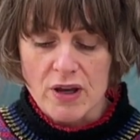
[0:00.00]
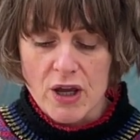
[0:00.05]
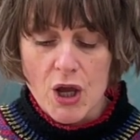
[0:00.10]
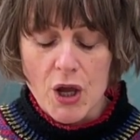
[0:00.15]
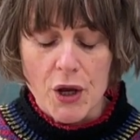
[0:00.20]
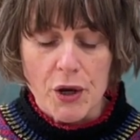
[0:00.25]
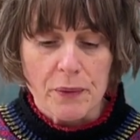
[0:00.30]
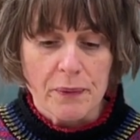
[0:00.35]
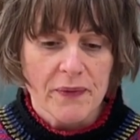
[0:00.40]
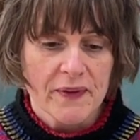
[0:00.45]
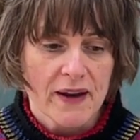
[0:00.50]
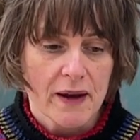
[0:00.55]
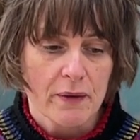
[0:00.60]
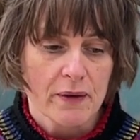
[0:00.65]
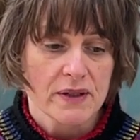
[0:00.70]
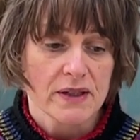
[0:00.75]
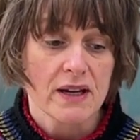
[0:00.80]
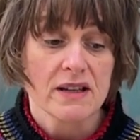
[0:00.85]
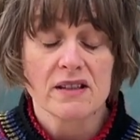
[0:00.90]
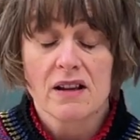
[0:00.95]
hoops
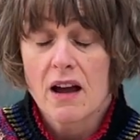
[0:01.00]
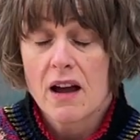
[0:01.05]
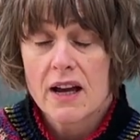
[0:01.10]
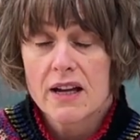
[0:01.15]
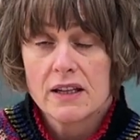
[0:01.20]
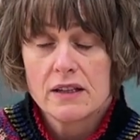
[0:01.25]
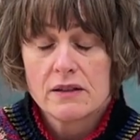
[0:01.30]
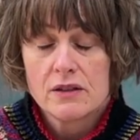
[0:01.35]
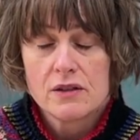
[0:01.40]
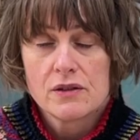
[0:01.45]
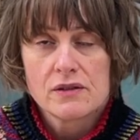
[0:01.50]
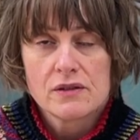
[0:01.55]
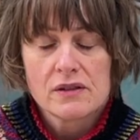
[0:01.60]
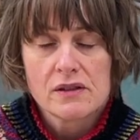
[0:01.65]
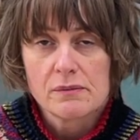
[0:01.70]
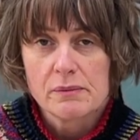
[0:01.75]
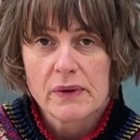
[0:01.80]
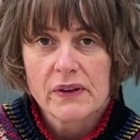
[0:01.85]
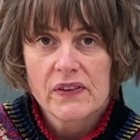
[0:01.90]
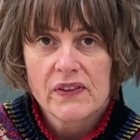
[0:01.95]
nowadays. I use
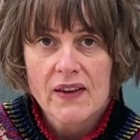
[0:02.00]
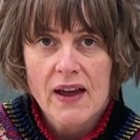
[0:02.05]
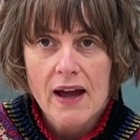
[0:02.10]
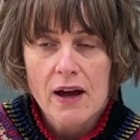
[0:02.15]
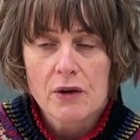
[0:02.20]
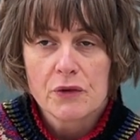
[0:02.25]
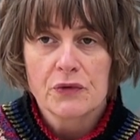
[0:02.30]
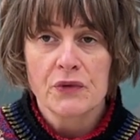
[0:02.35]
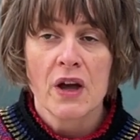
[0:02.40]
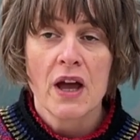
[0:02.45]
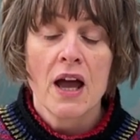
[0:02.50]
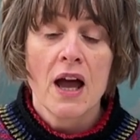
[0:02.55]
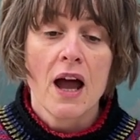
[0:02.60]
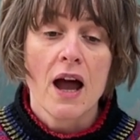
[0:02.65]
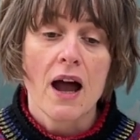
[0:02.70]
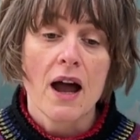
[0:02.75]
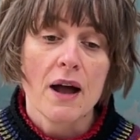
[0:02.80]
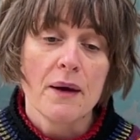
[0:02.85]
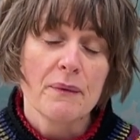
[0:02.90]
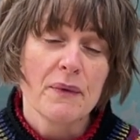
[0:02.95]
them myself.
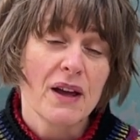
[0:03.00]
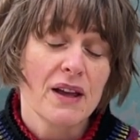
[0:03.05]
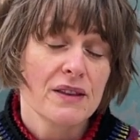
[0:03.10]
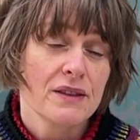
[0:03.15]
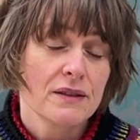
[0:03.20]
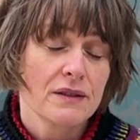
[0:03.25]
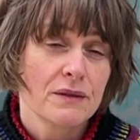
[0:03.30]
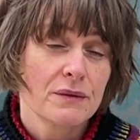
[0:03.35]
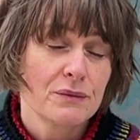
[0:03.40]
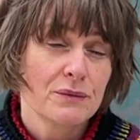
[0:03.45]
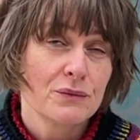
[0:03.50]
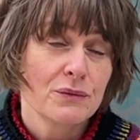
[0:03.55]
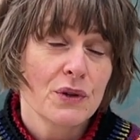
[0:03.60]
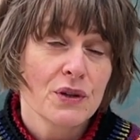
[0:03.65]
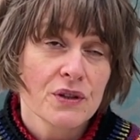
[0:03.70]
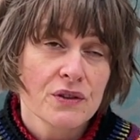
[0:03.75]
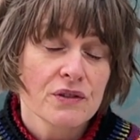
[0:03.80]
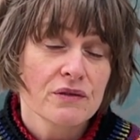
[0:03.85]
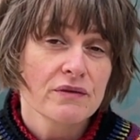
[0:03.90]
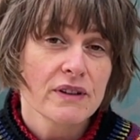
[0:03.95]
And one
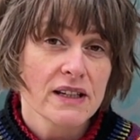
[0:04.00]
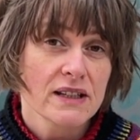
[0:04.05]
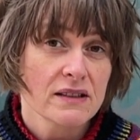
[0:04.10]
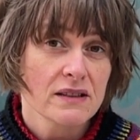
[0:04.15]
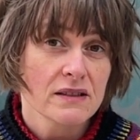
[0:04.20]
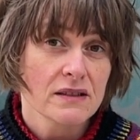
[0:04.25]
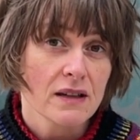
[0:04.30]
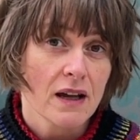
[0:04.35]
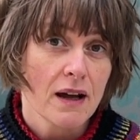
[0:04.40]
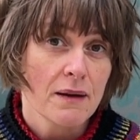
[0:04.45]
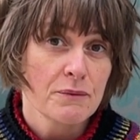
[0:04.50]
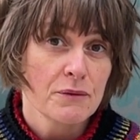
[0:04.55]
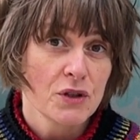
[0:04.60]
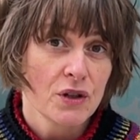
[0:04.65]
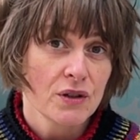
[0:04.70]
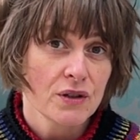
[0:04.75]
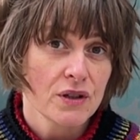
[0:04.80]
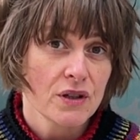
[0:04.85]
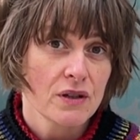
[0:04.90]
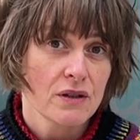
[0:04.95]
of the reasons I'm
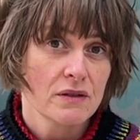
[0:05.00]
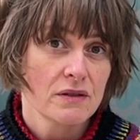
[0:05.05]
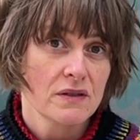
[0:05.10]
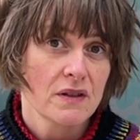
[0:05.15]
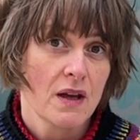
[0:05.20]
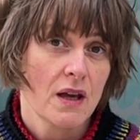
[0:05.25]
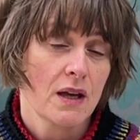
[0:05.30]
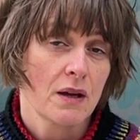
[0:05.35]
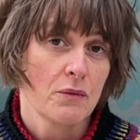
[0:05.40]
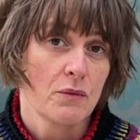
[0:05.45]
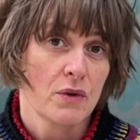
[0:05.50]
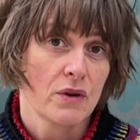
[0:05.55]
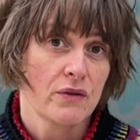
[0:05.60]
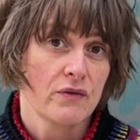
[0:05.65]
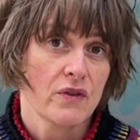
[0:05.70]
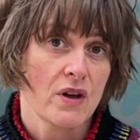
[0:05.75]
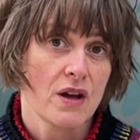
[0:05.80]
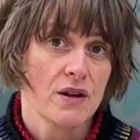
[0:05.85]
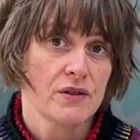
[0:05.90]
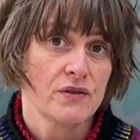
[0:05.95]
not using one of
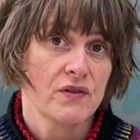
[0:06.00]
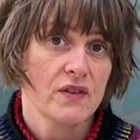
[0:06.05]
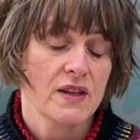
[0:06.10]
those for